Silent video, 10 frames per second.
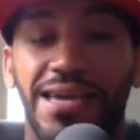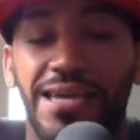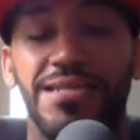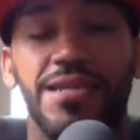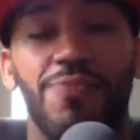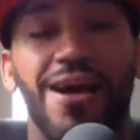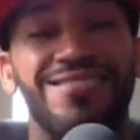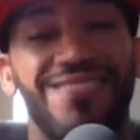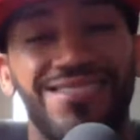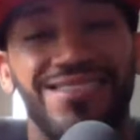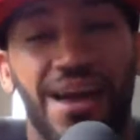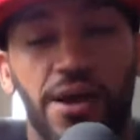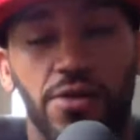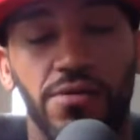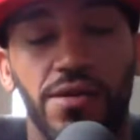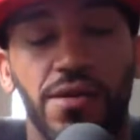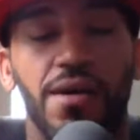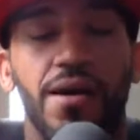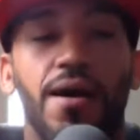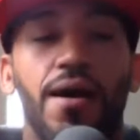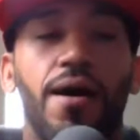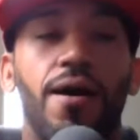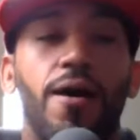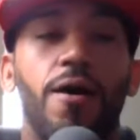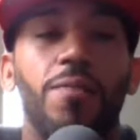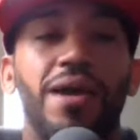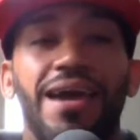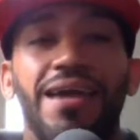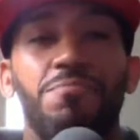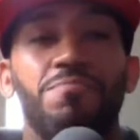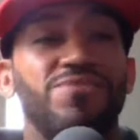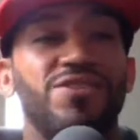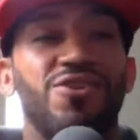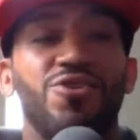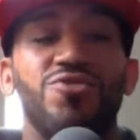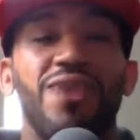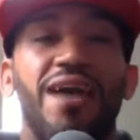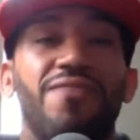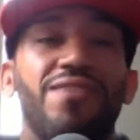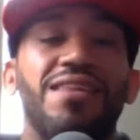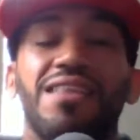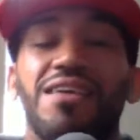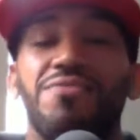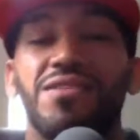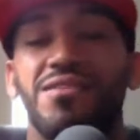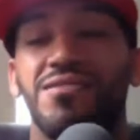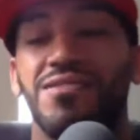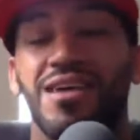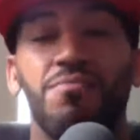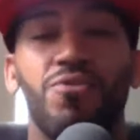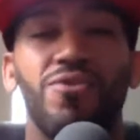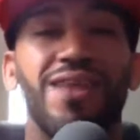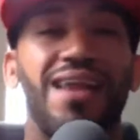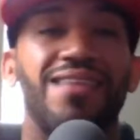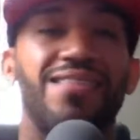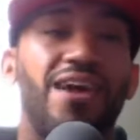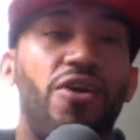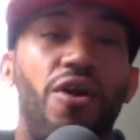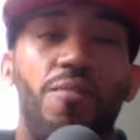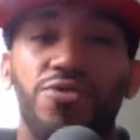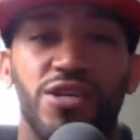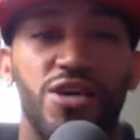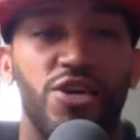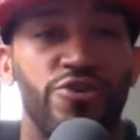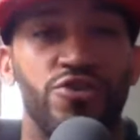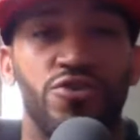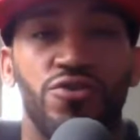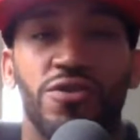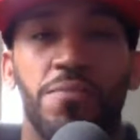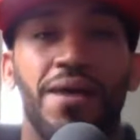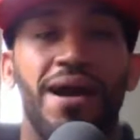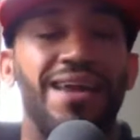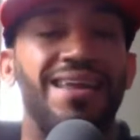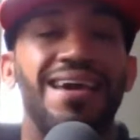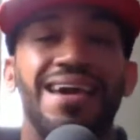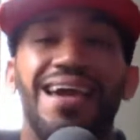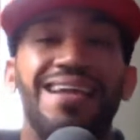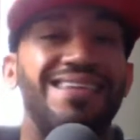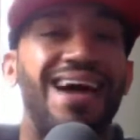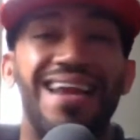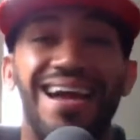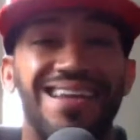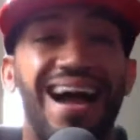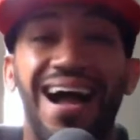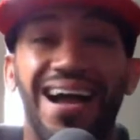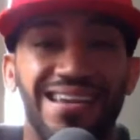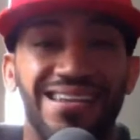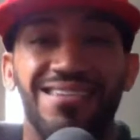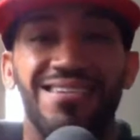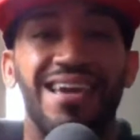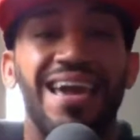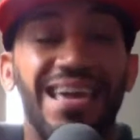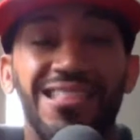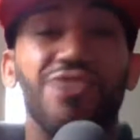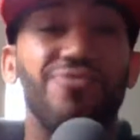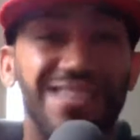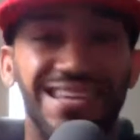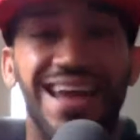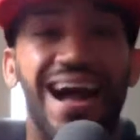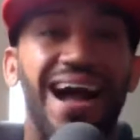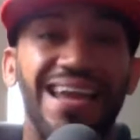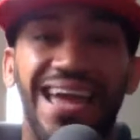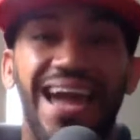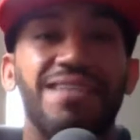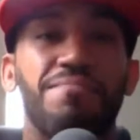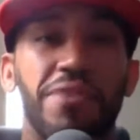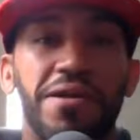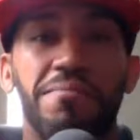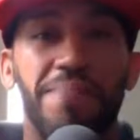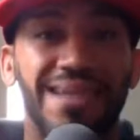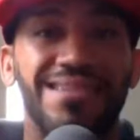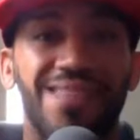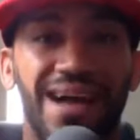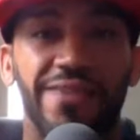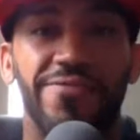Ken Shamrock's nuts got hurt. Uh, and you have, and then even the Kimbo and Dada, they are almost 100-year-old combined, and Dada died. He literally died, and they had to bring him back to life.